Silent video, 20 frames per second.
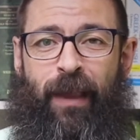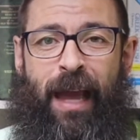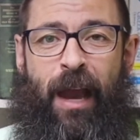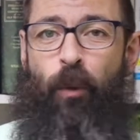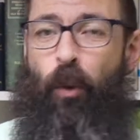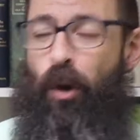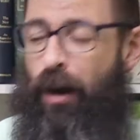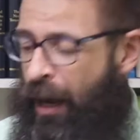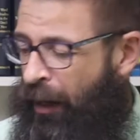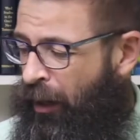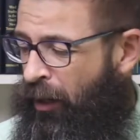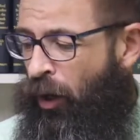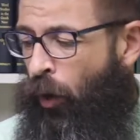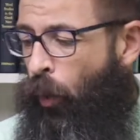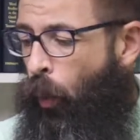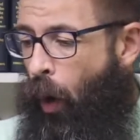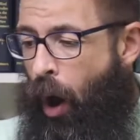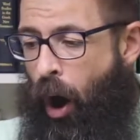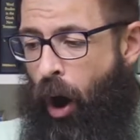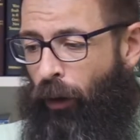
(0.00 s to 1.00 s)
And we're not going
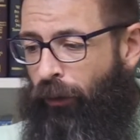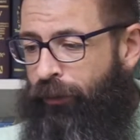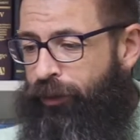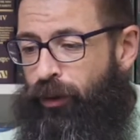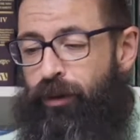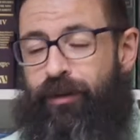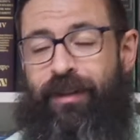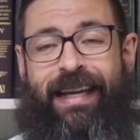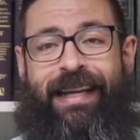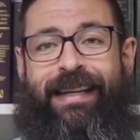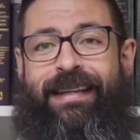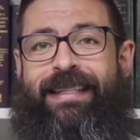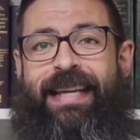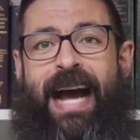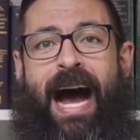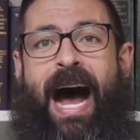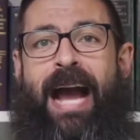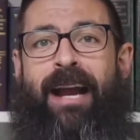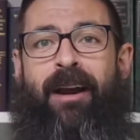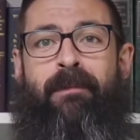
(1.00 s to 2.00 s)
to walk through the
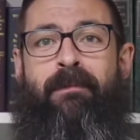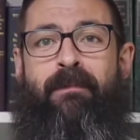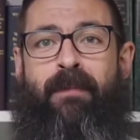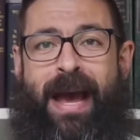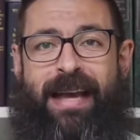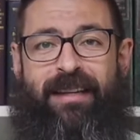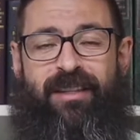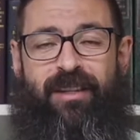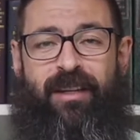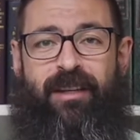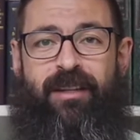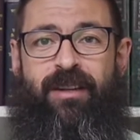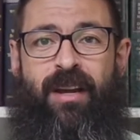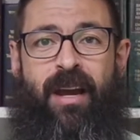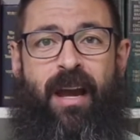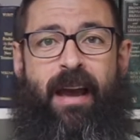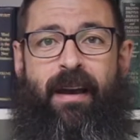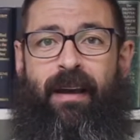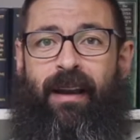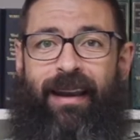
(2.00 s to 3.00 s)
entire
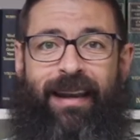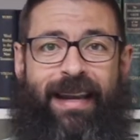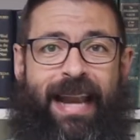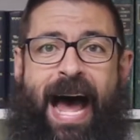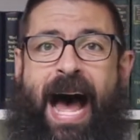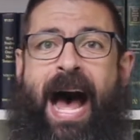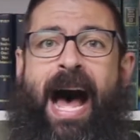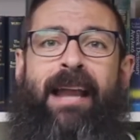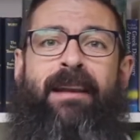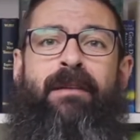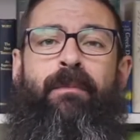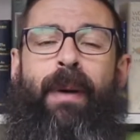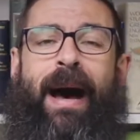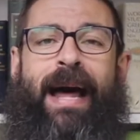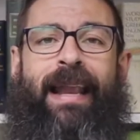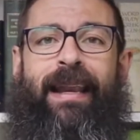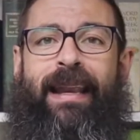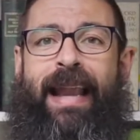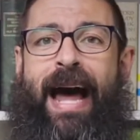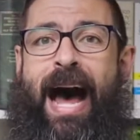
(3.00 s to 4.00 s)
message line
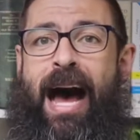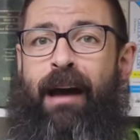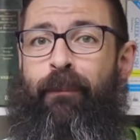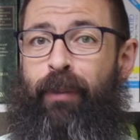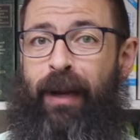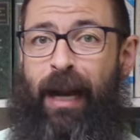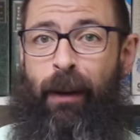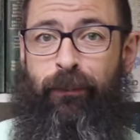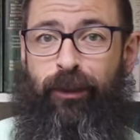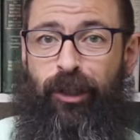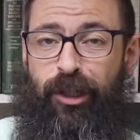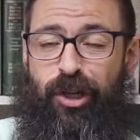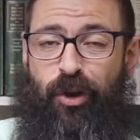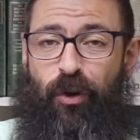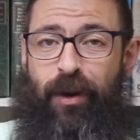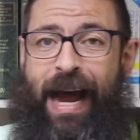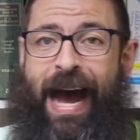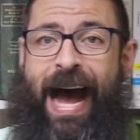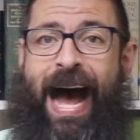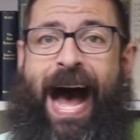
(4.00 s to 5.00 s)
by line, but I'm just
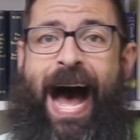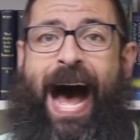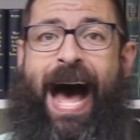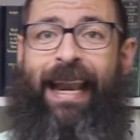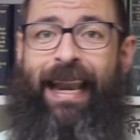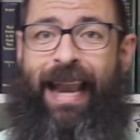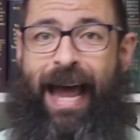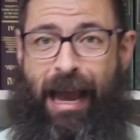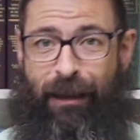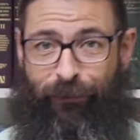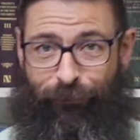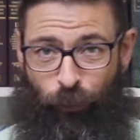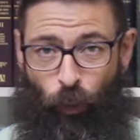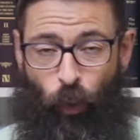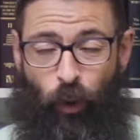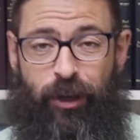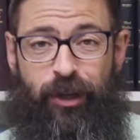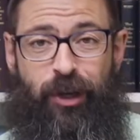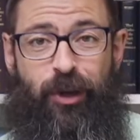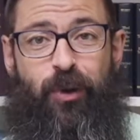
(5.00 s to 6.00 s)
going to highlight
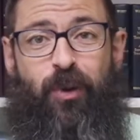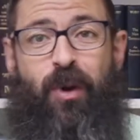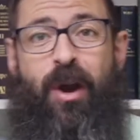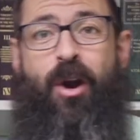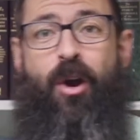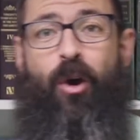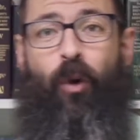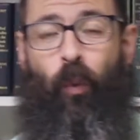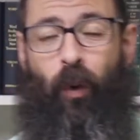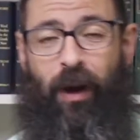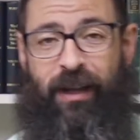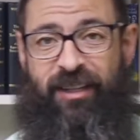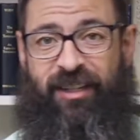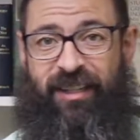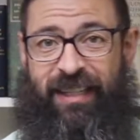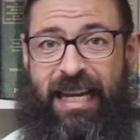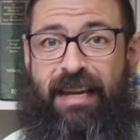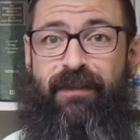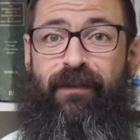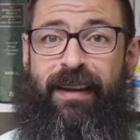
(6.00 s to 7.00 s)
for you what
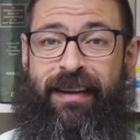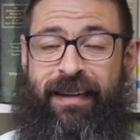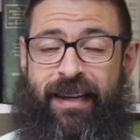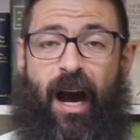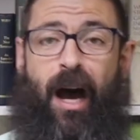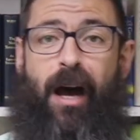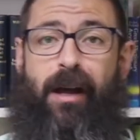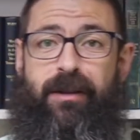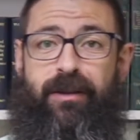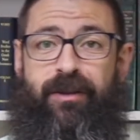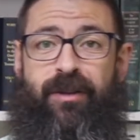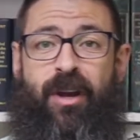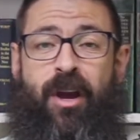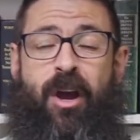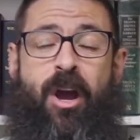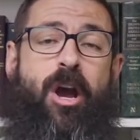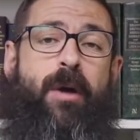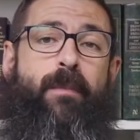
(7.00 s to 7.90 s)
Stephen does.